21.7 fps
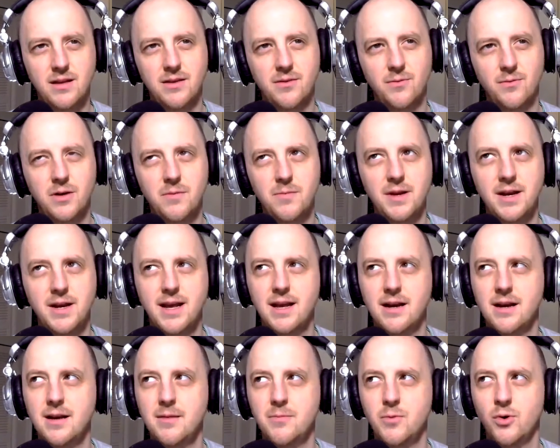Would it have been
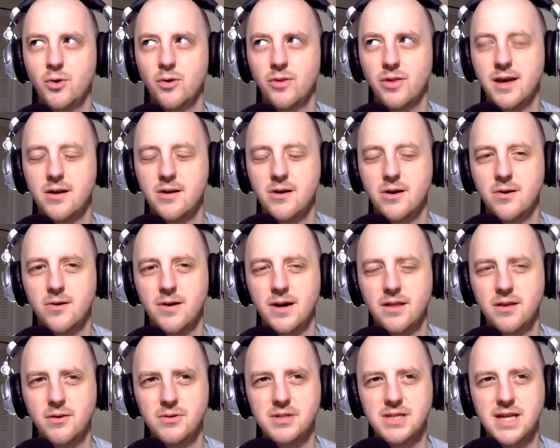Anaheim or Orlando?
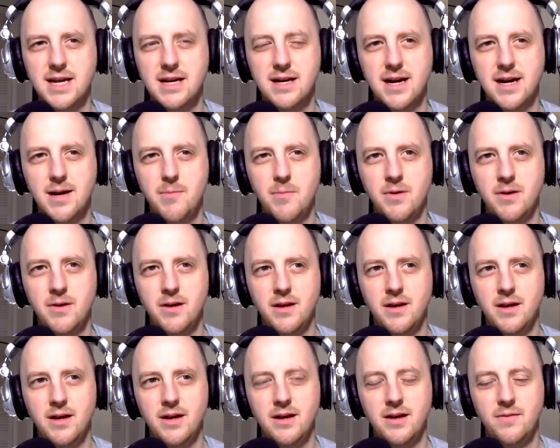I think it was Anaheim.
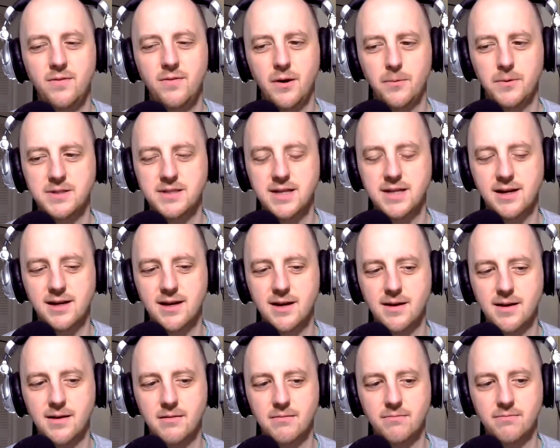There was like
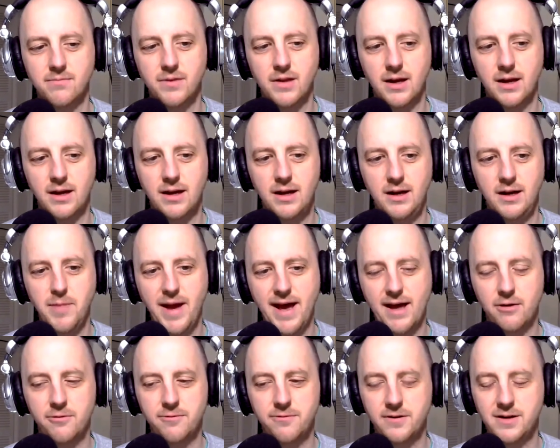a
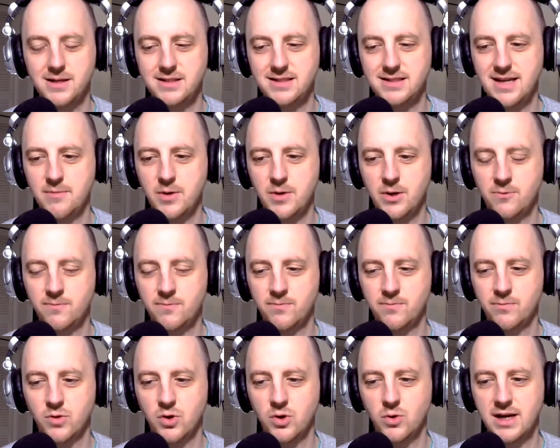Battlefront demo
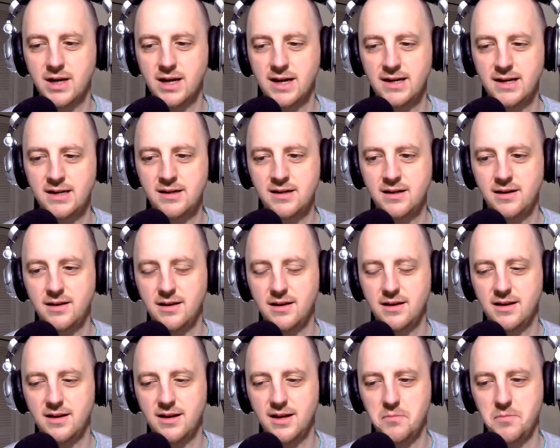going on,
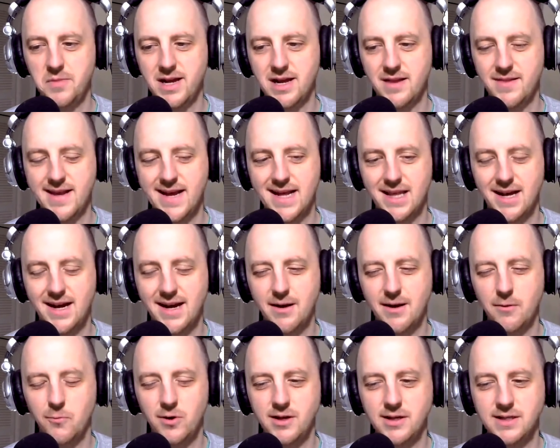and man, that
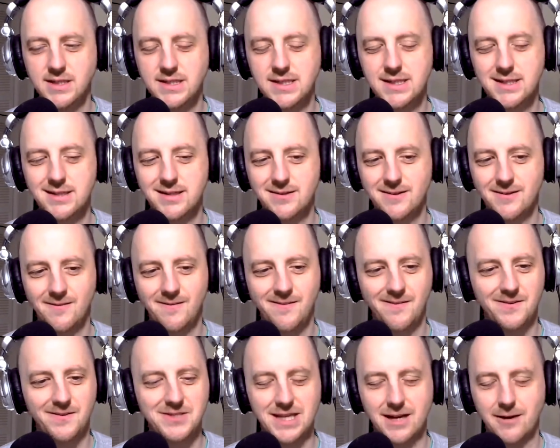line was
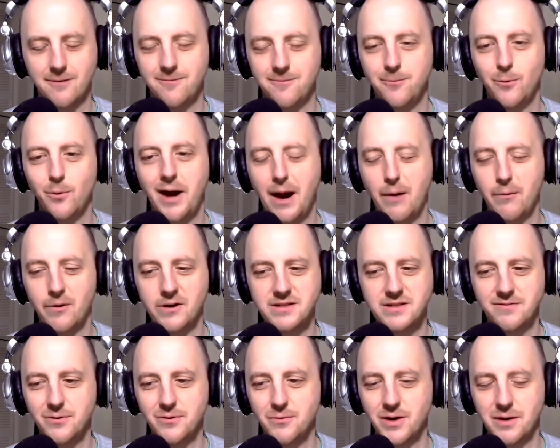like 4
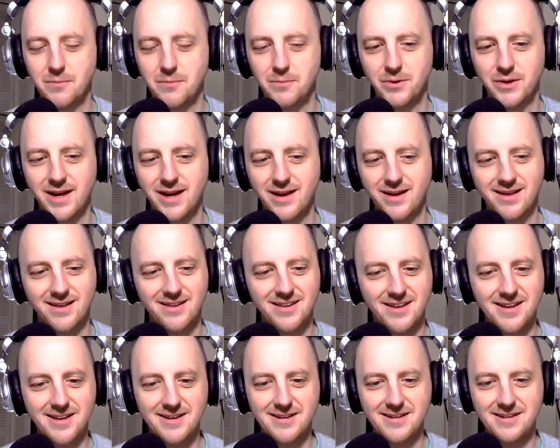hours if you want to play
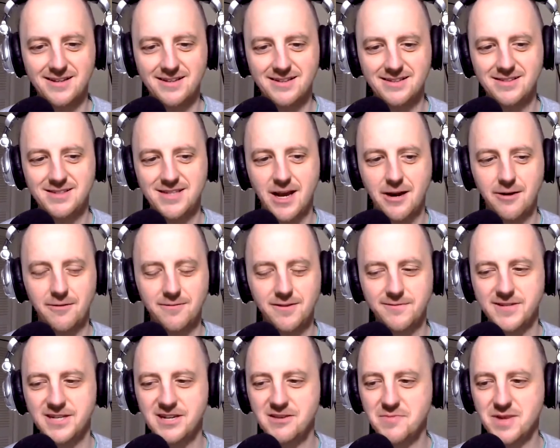10 or
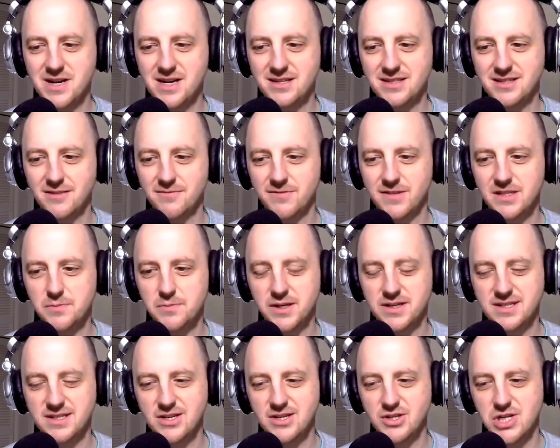15 minutes of this
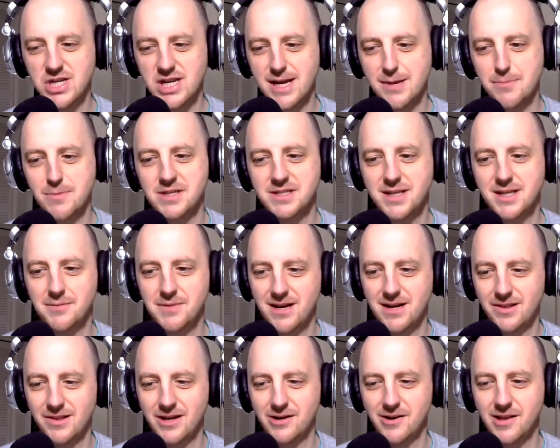PlayStation game that's coming
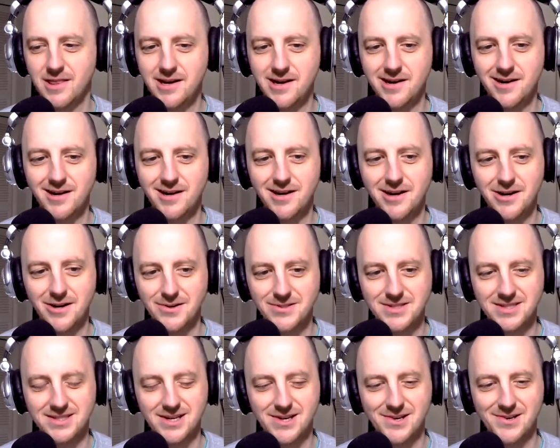out later in the year,
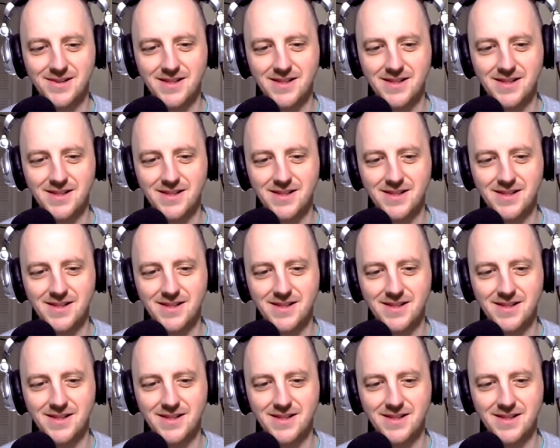so